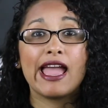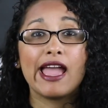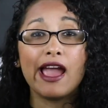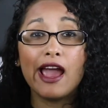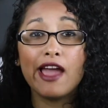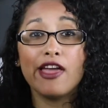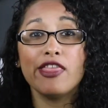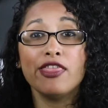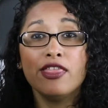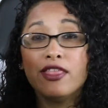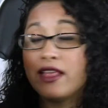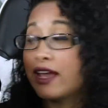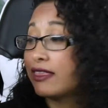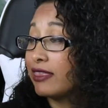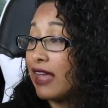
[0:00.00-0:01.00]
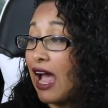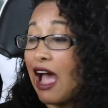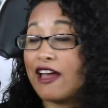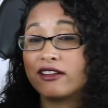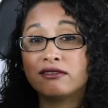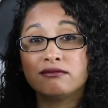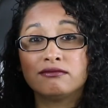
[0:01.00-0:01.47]
and like
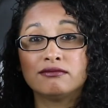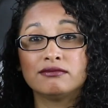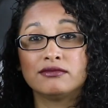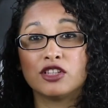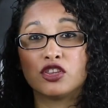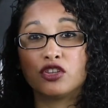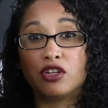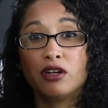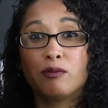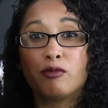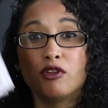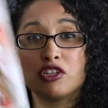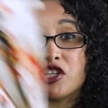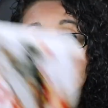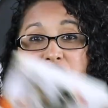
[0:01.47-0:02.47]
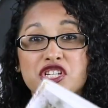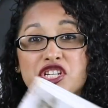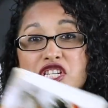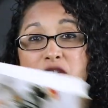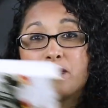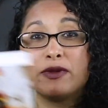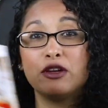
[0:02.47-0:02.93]
that, the third book should have
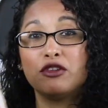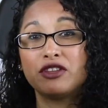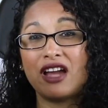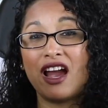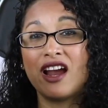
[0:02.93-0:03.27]
just built